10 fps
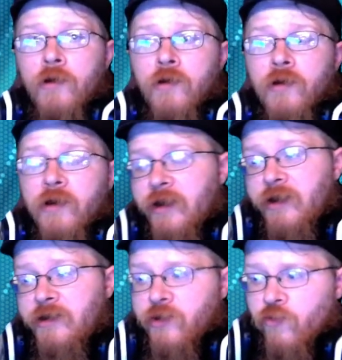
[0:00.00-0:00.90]
And that's
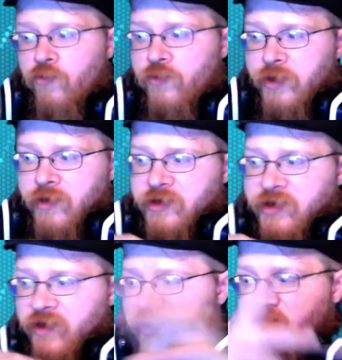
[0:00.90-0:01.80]
only eh,
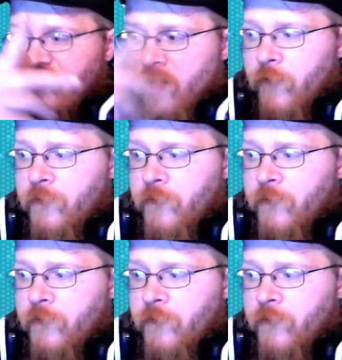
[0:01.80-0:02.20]
seven years ago.